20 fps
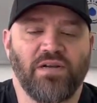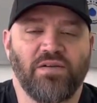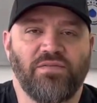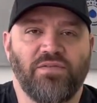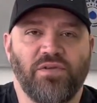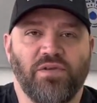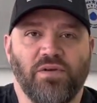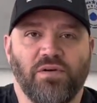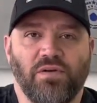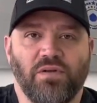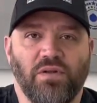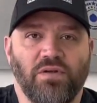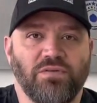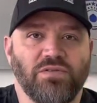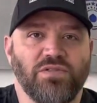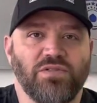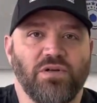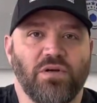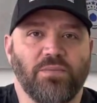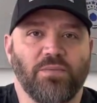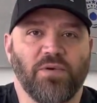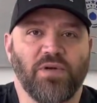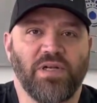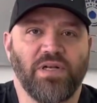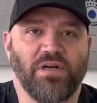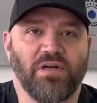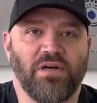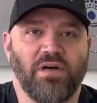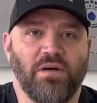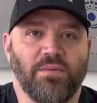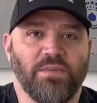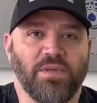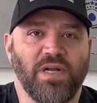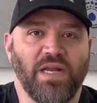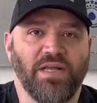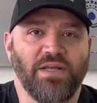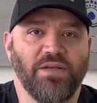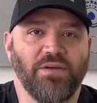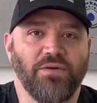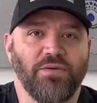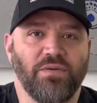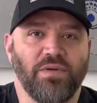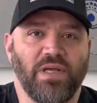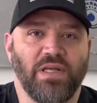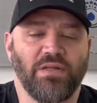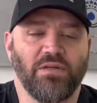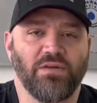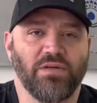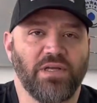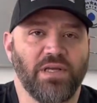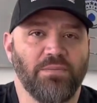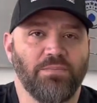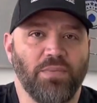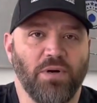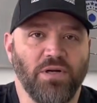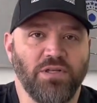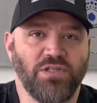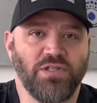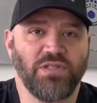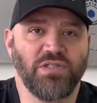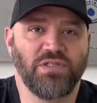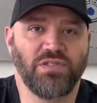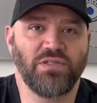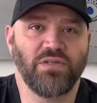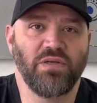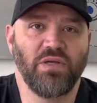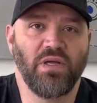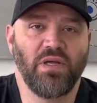If you go to lonestarmarine.com.au and look at purchase,